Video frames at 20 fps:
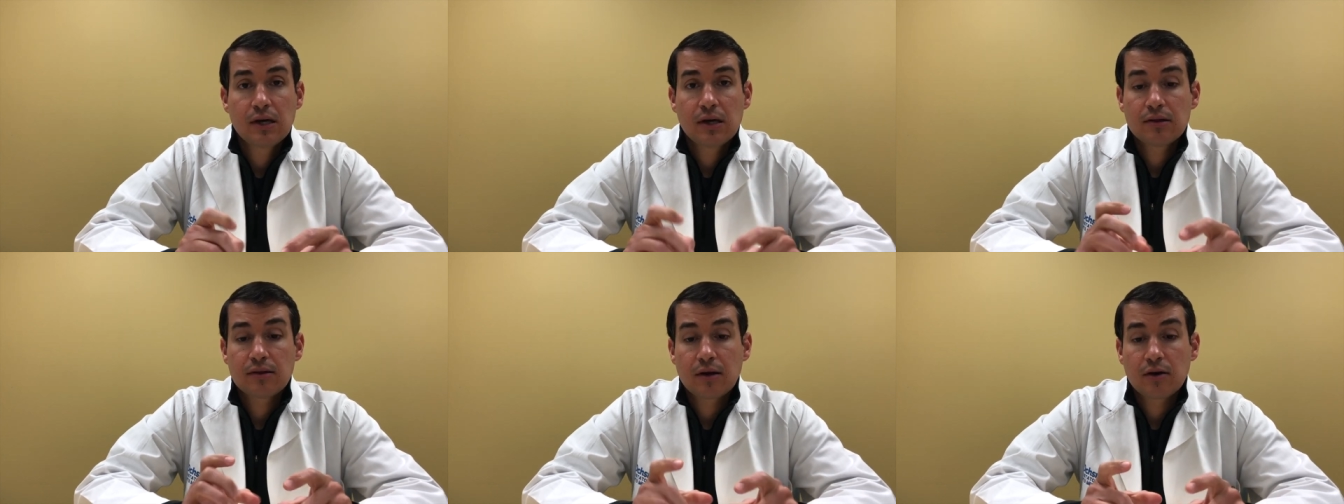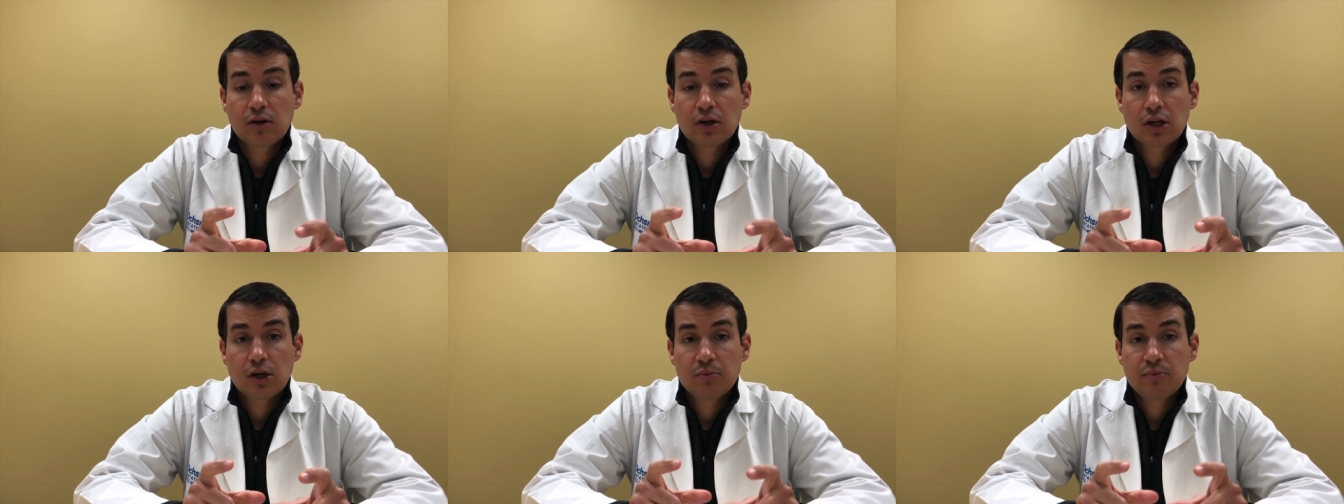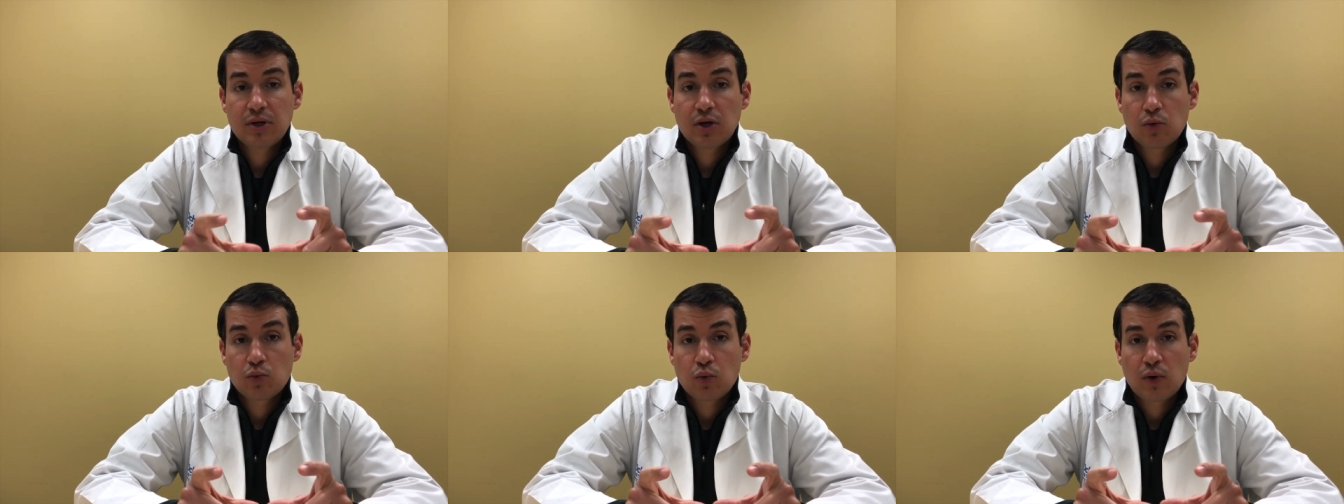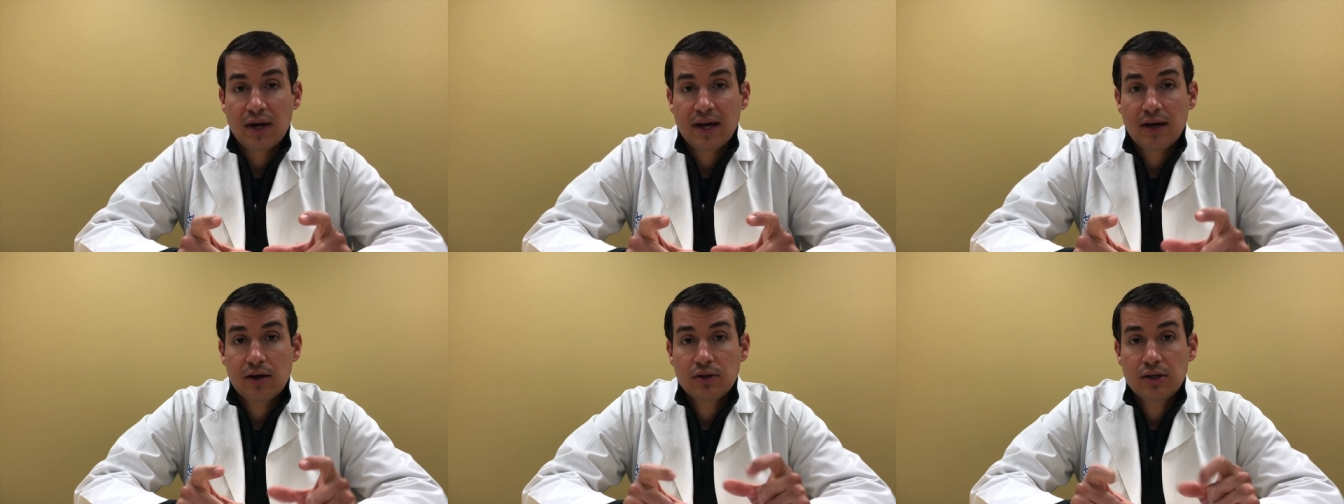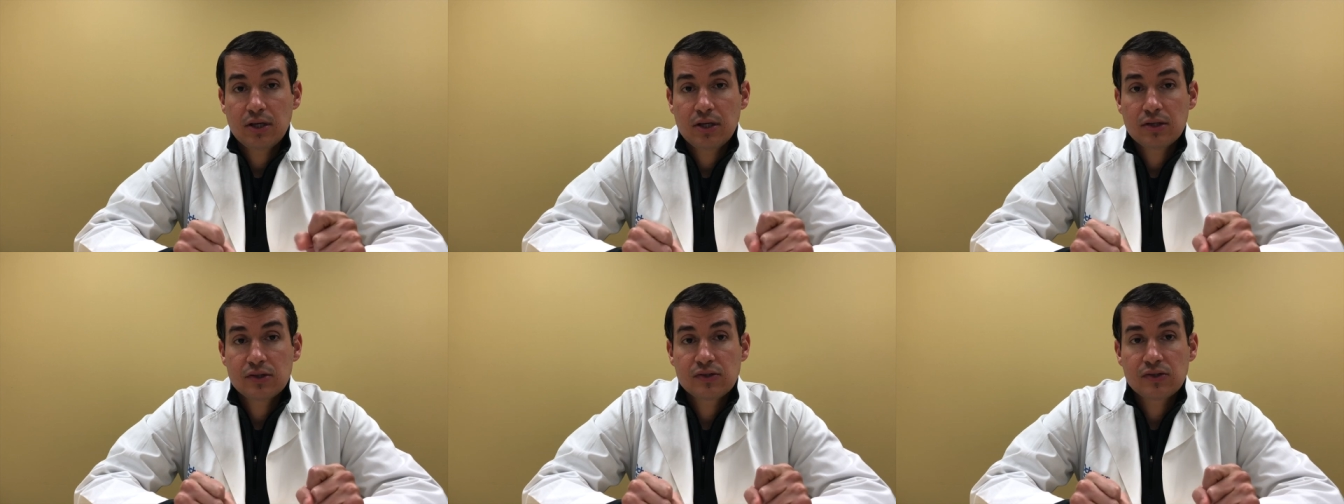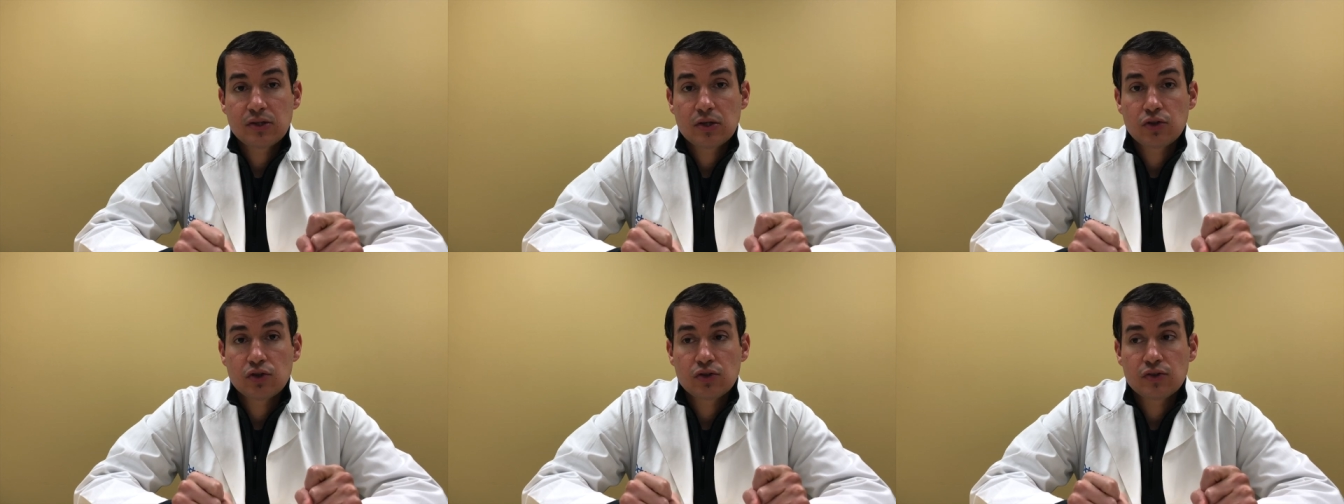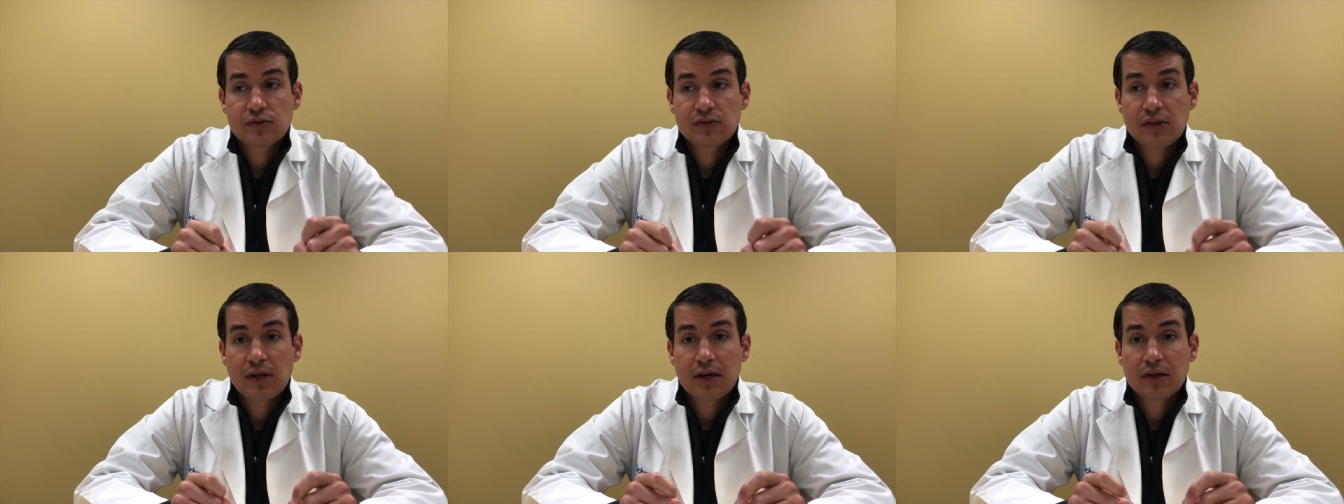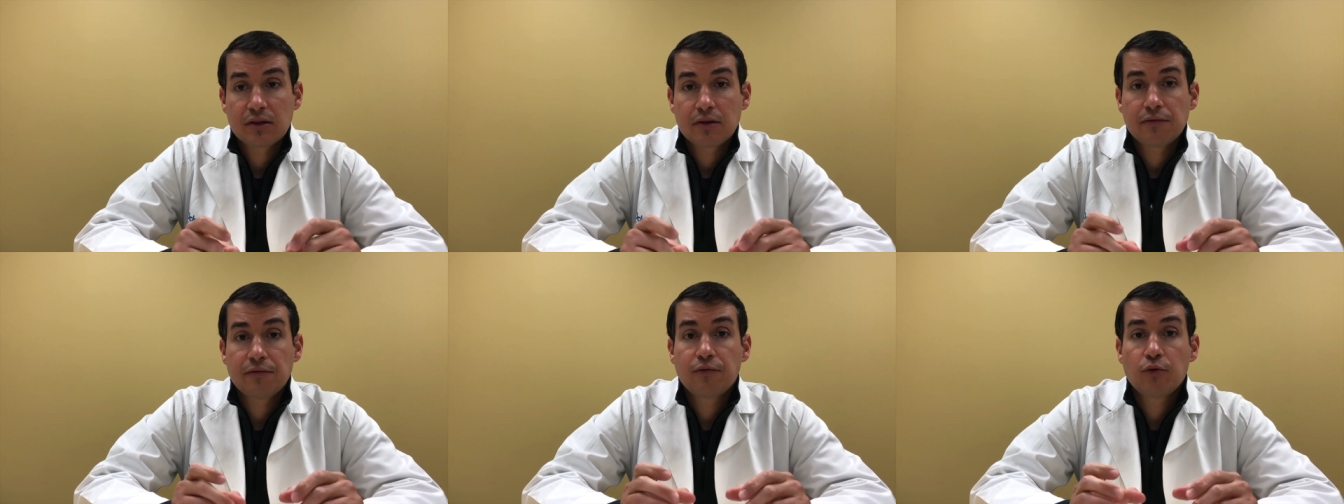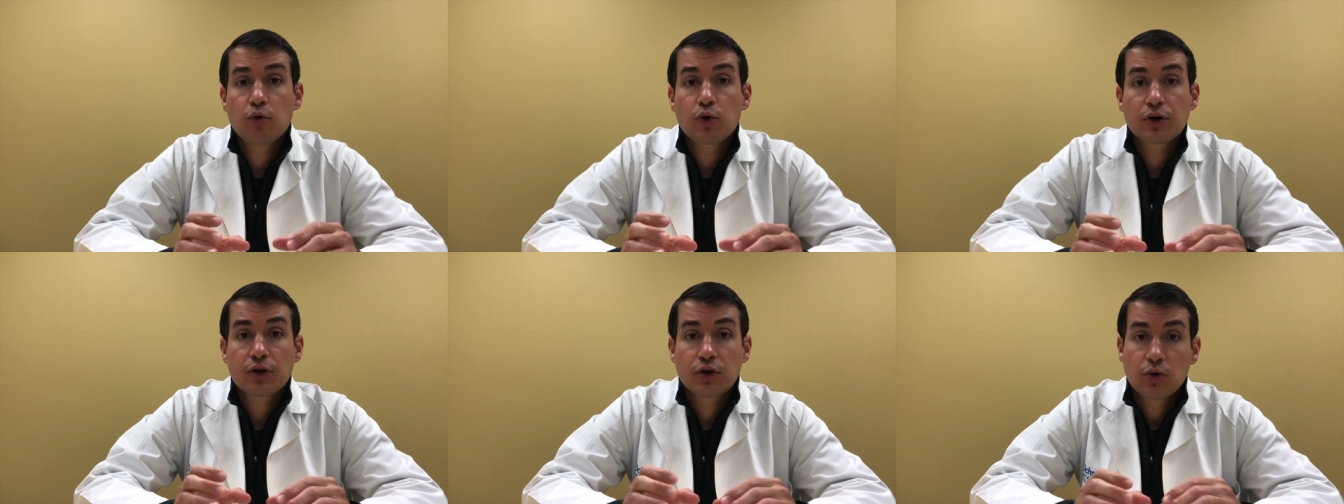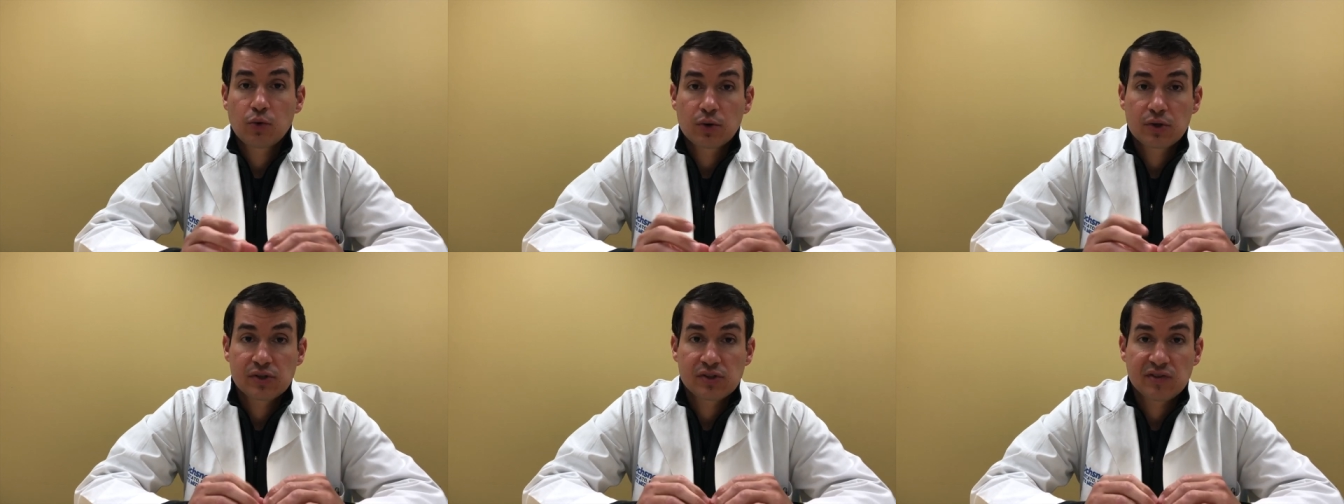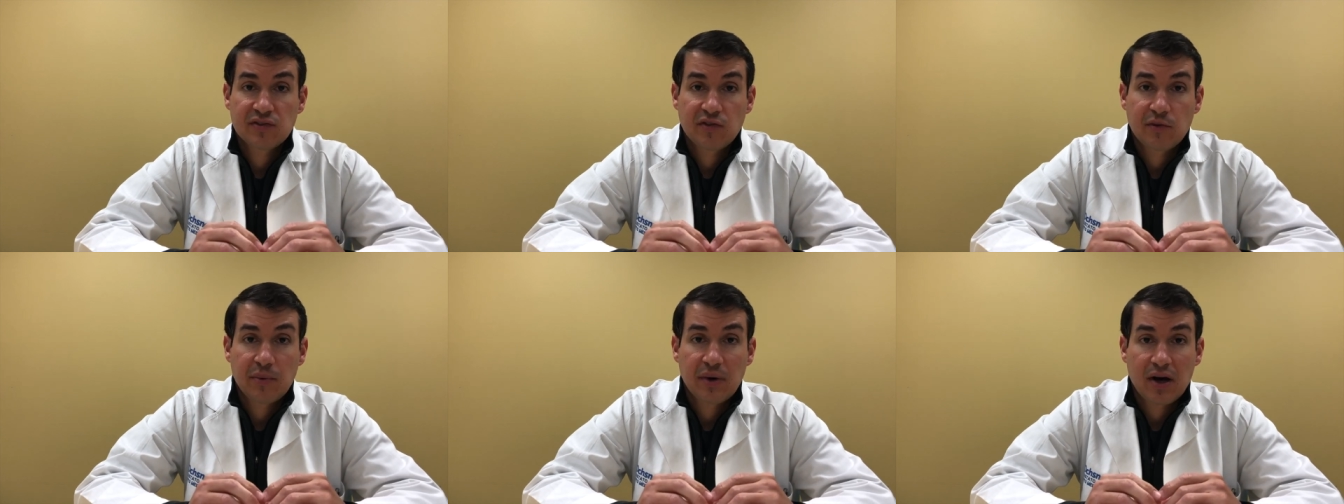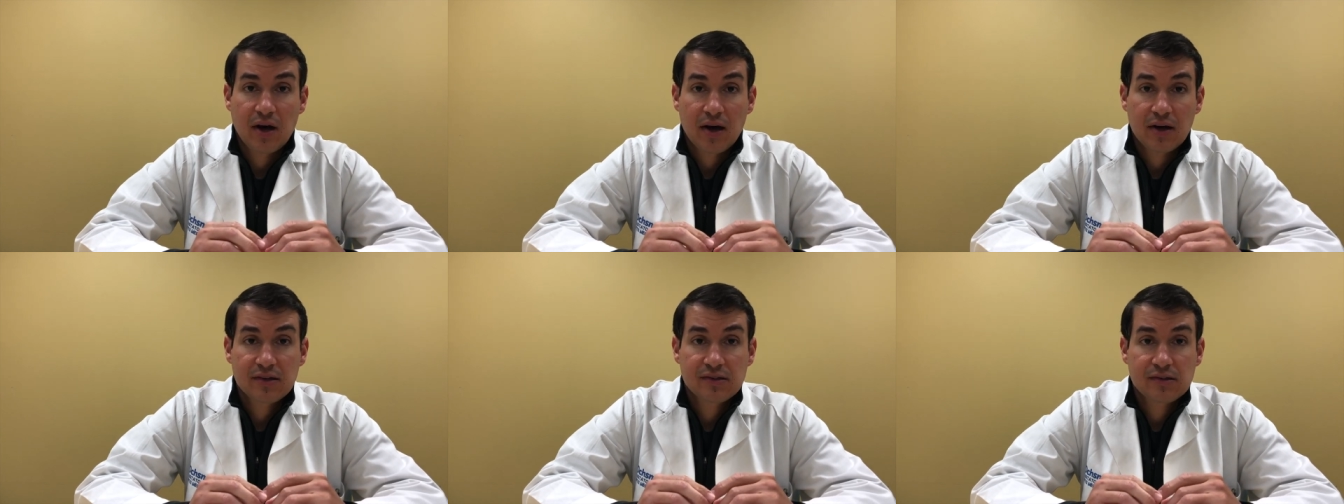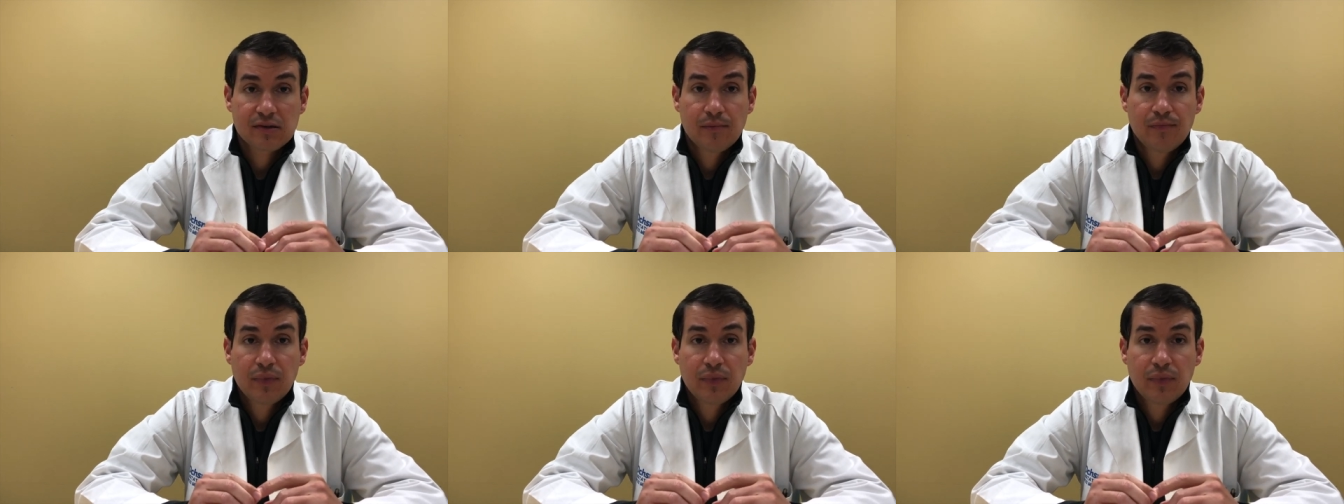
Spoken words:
that are going to be around the incisions like the 4 corners of a box.